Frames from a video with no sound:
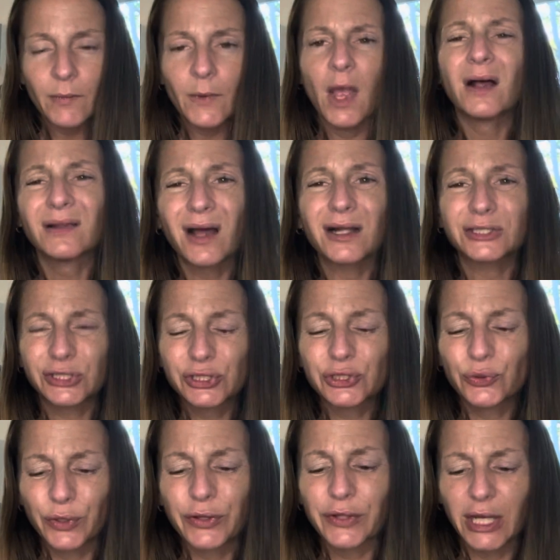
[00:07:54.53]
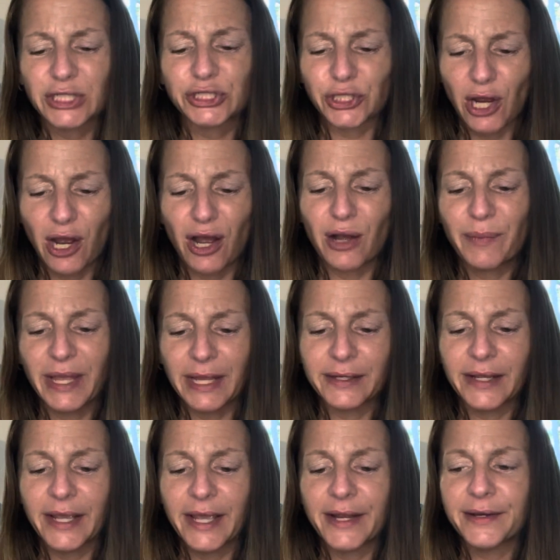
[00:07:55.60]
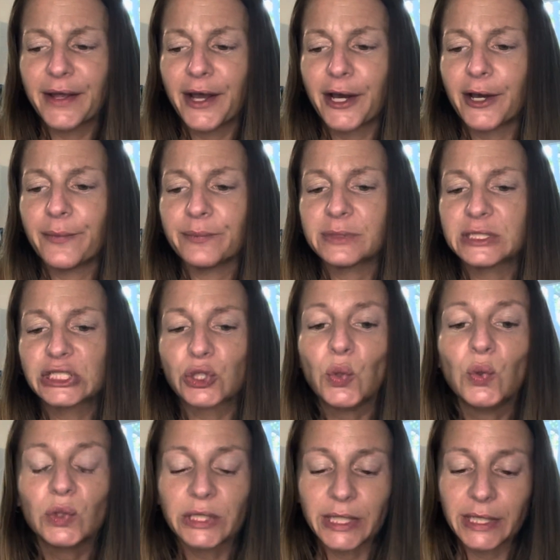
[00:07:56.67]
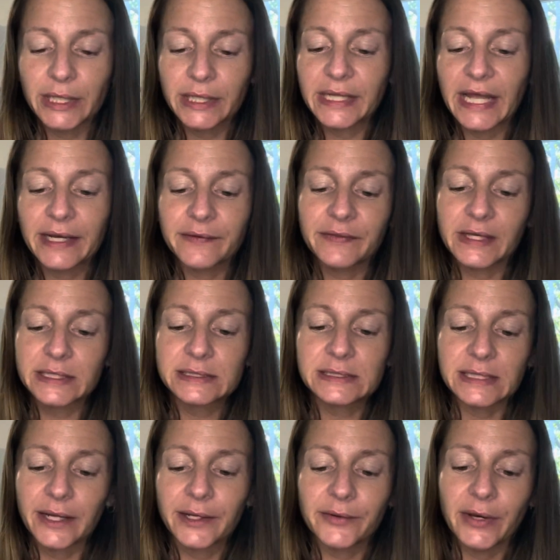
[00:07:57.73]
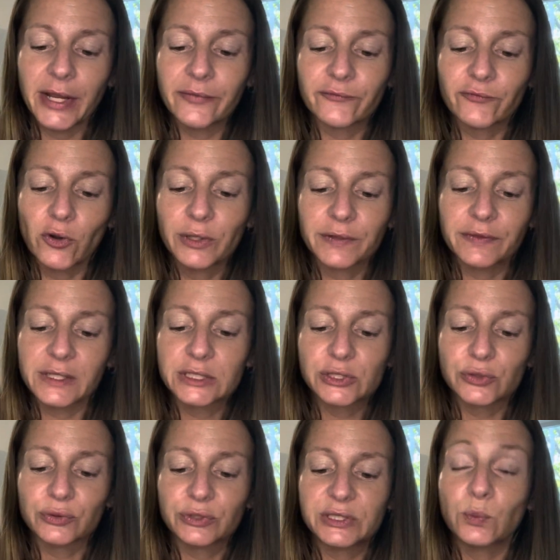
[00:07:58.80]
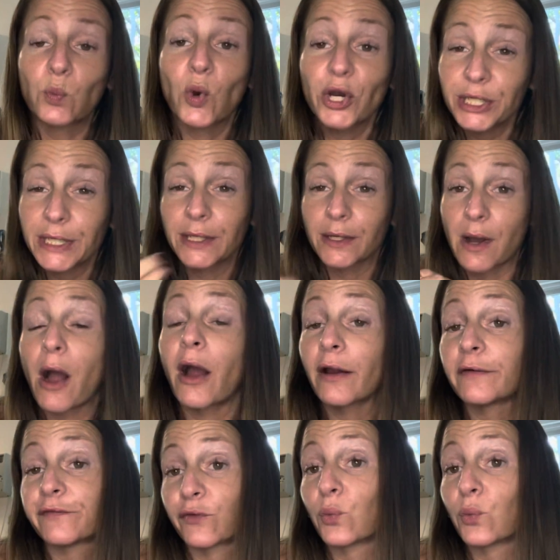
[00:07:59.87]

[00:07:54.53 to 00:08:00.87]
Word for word: a lot to do with a job and, and um, schooling and getting things done and, and rolling things through, working hard for